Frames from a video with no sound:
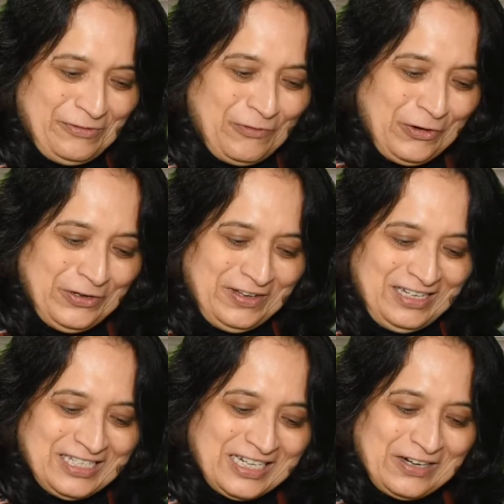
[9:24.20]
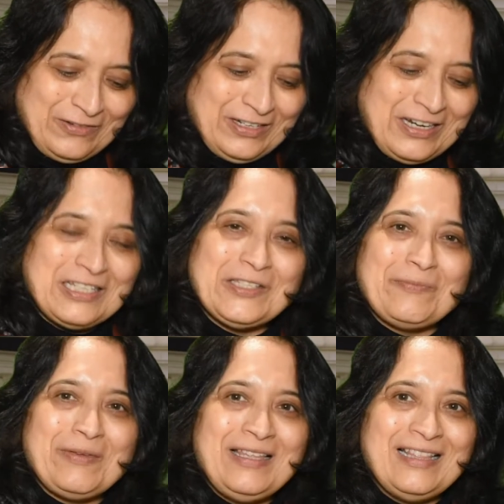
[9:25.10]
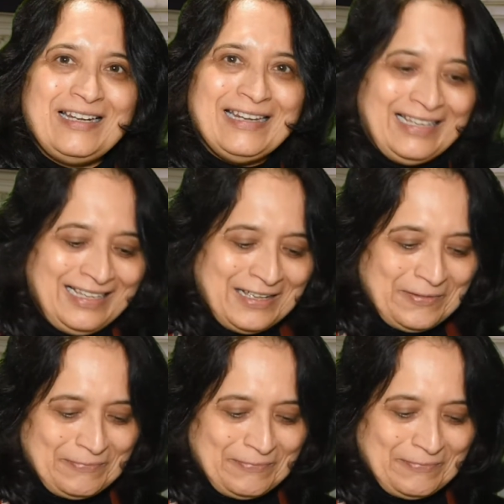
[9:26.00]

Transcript: you want, you can check out the recipe in the link.